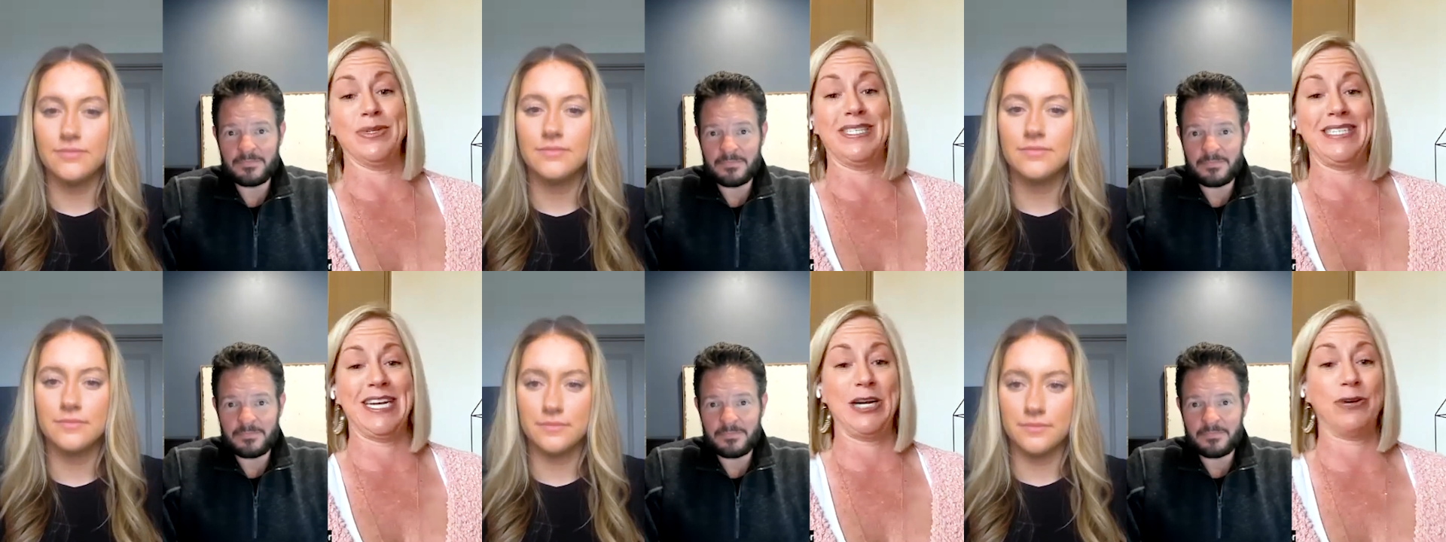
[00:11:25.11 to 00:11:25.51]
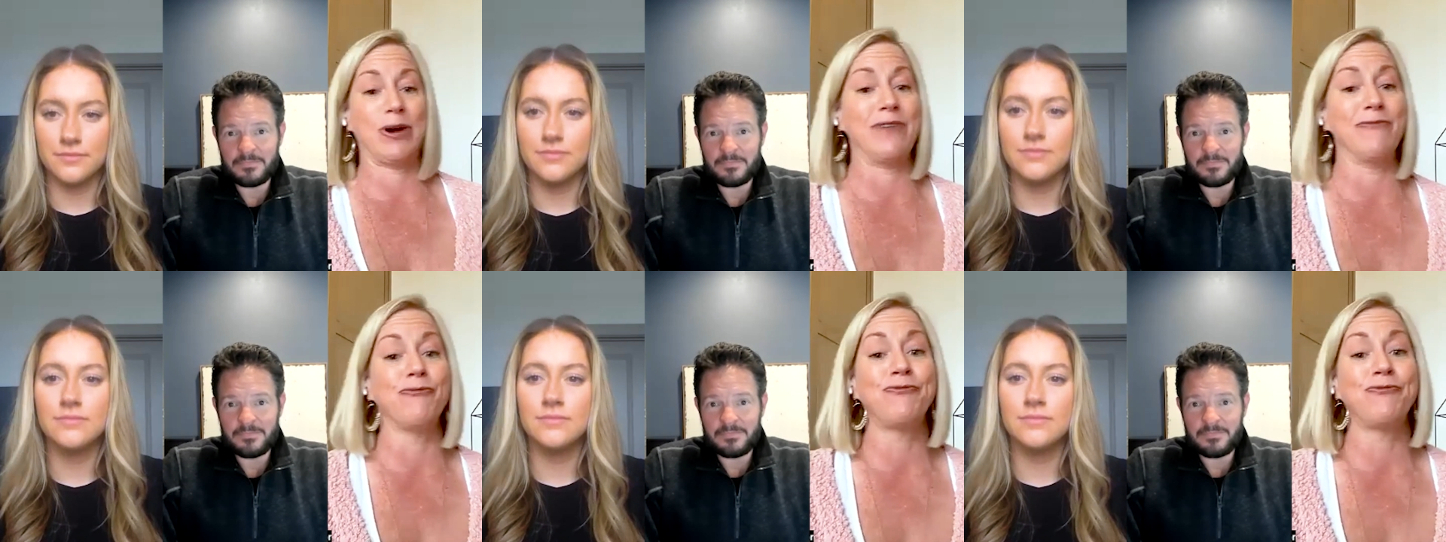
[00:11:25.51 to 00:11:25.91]
Speaker 1: that was
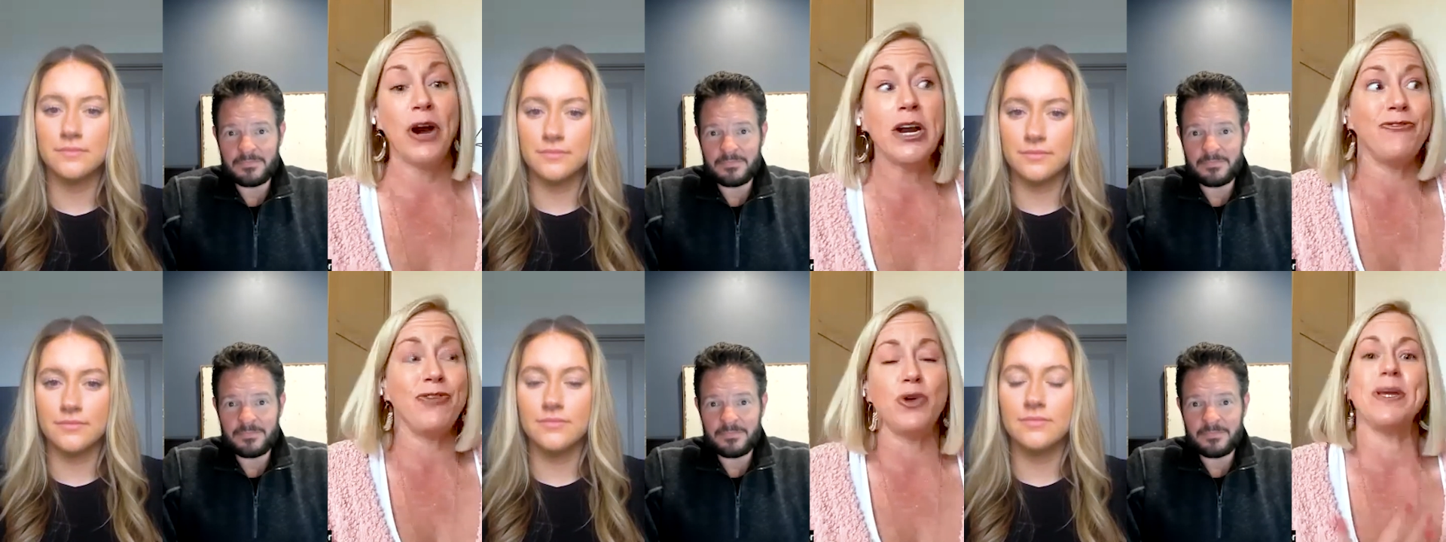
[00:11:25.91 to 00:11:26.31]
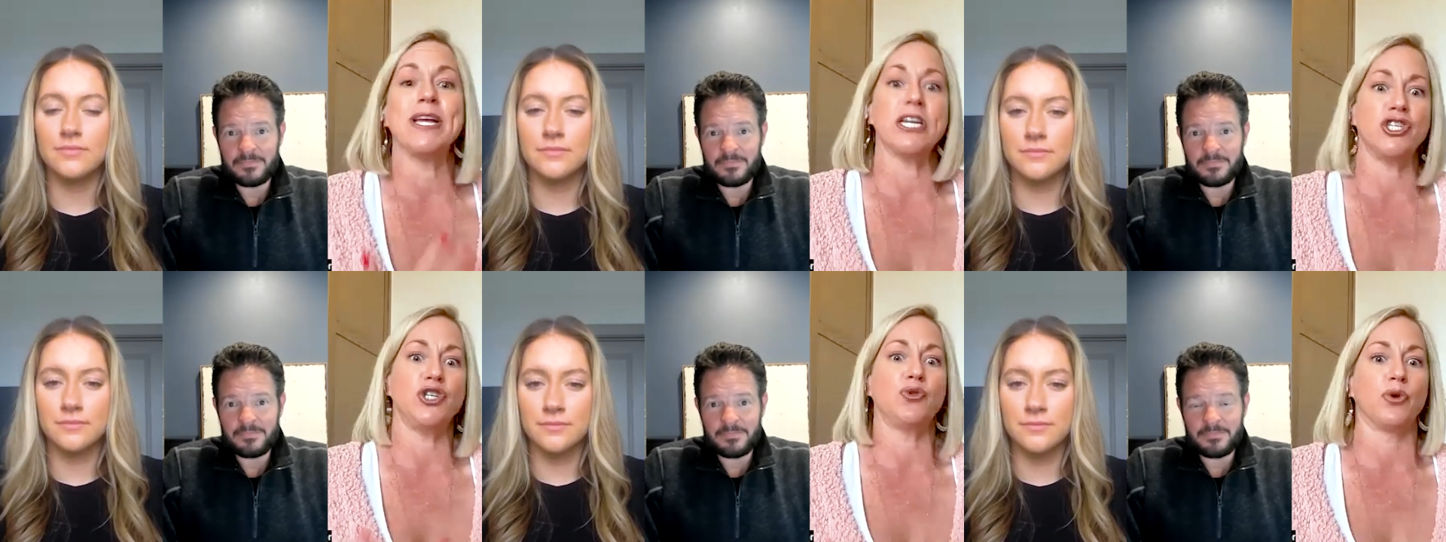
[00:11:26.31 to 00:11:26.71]
sitting right in front of
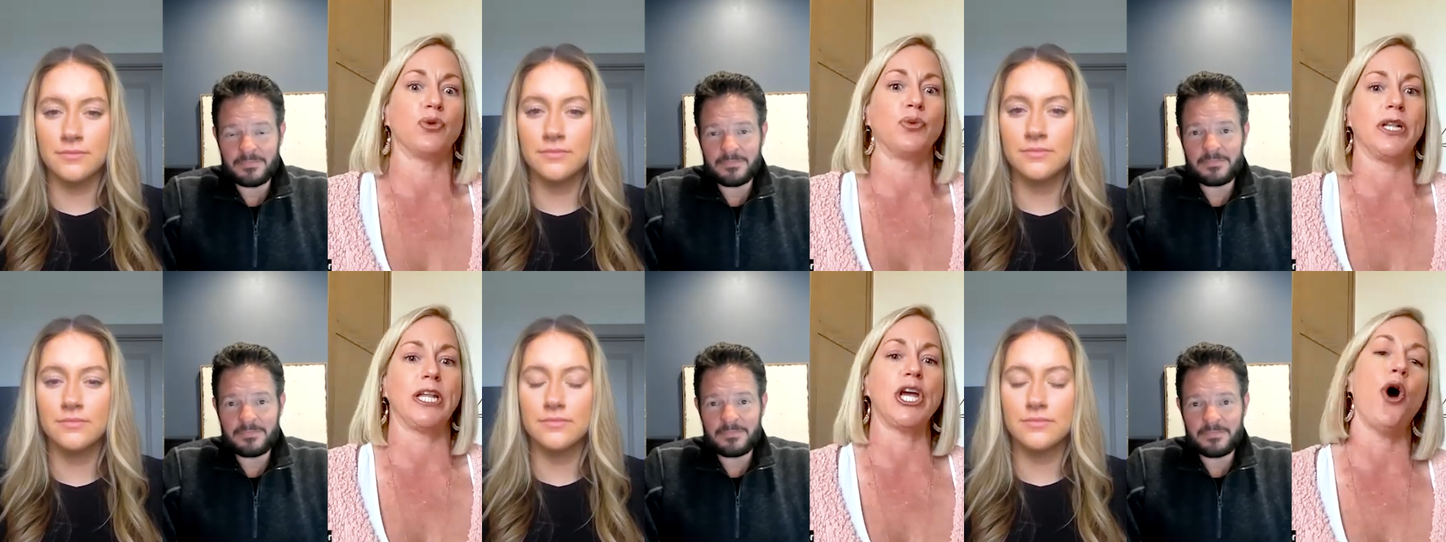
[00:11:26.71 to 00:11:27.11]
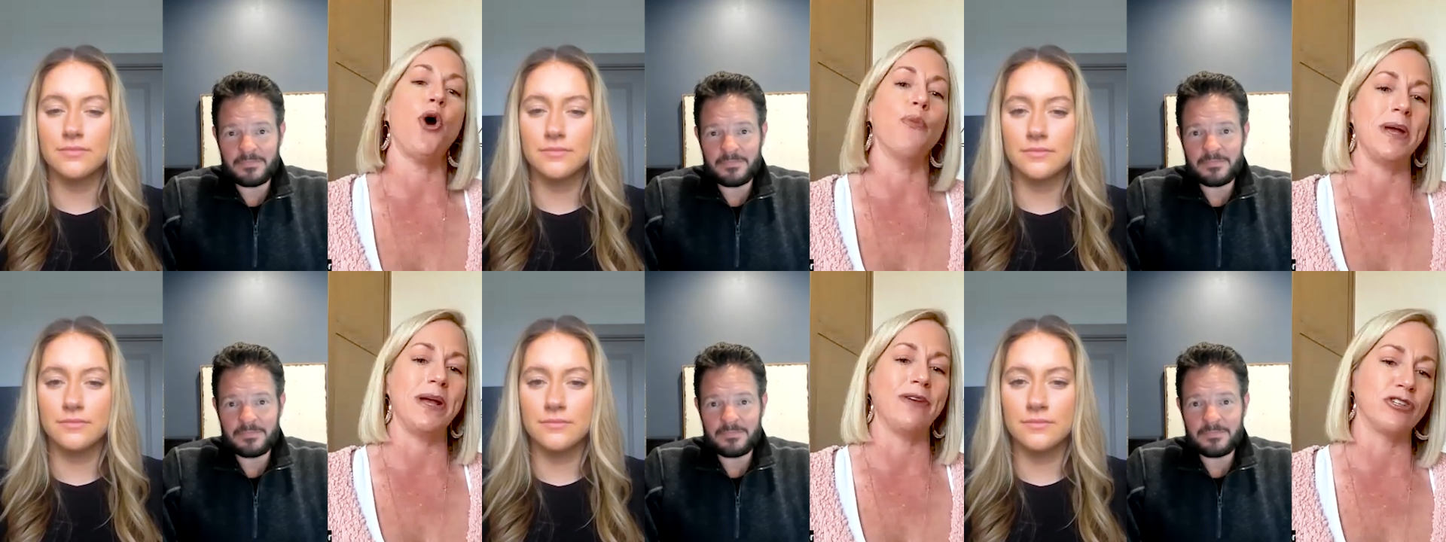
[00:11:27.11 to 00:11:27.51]
you because you were
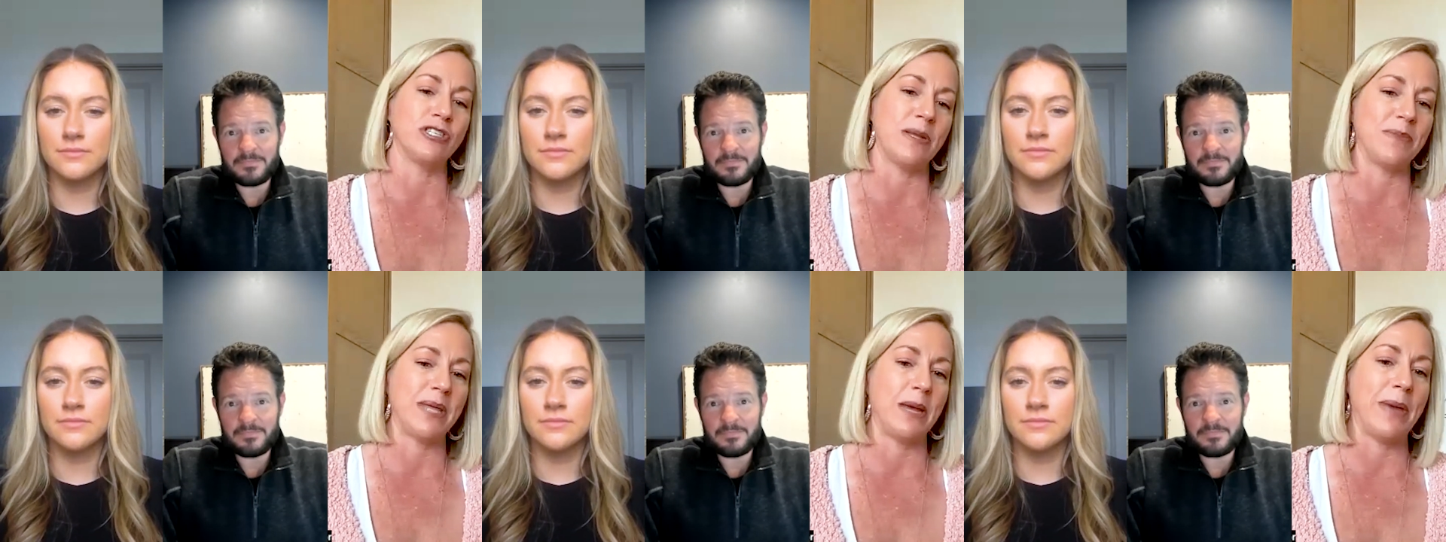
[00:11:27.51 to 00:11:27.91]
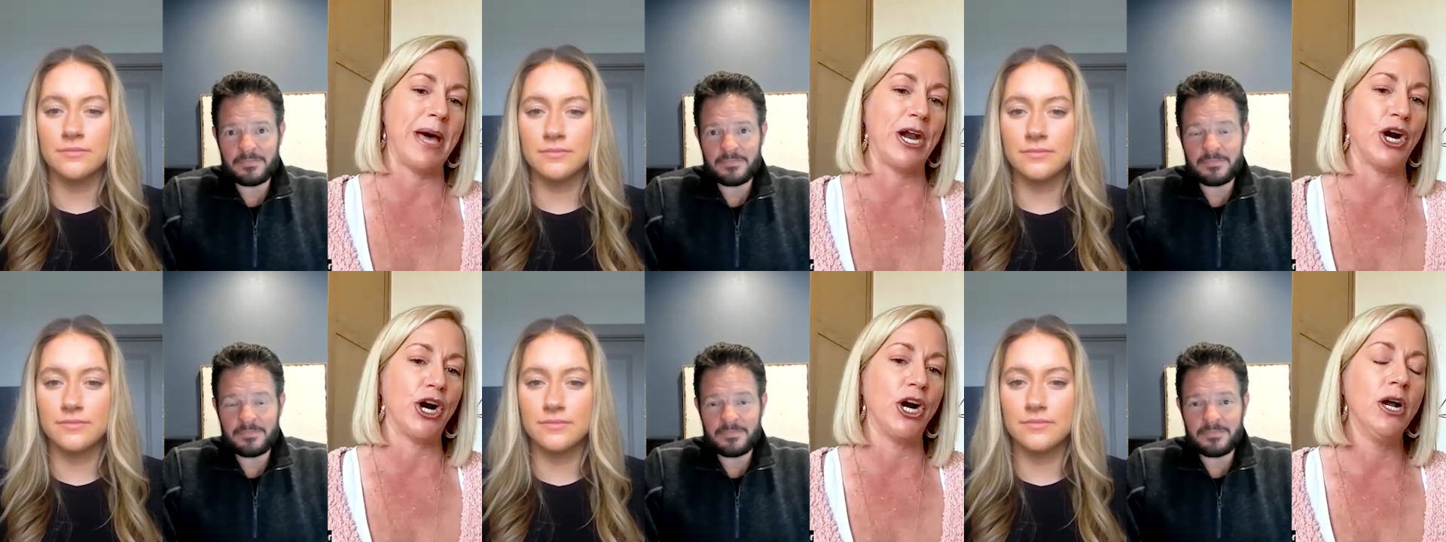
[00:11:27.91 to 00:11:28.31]
really hoping for
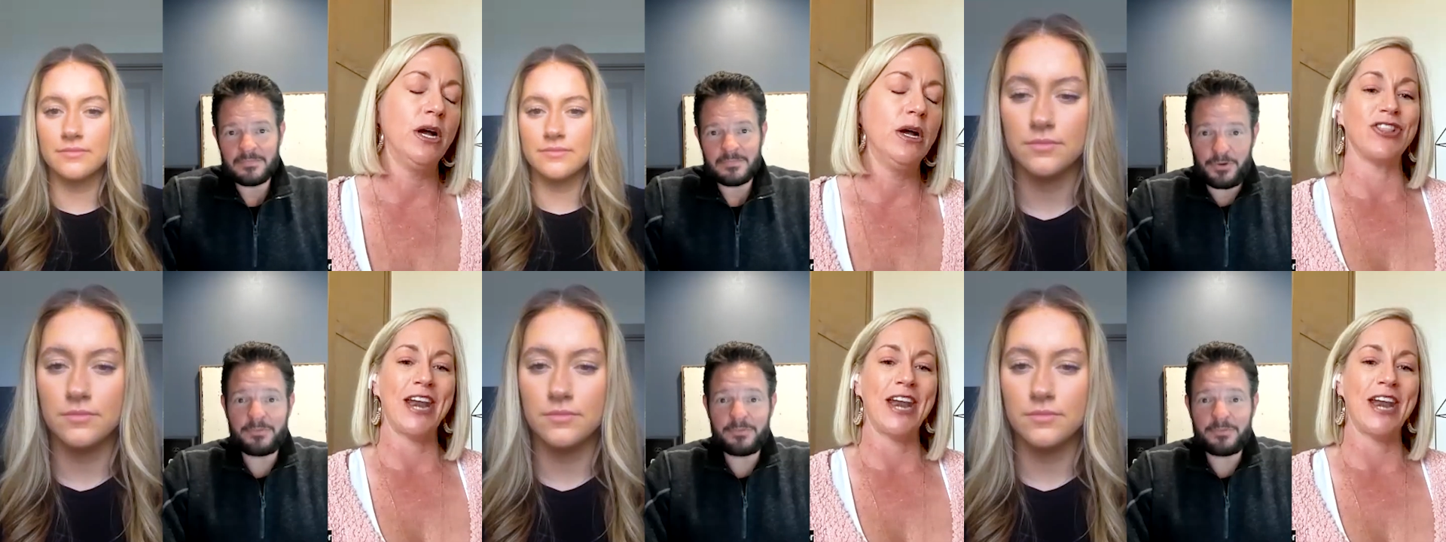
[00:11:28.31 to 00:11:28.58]
something better.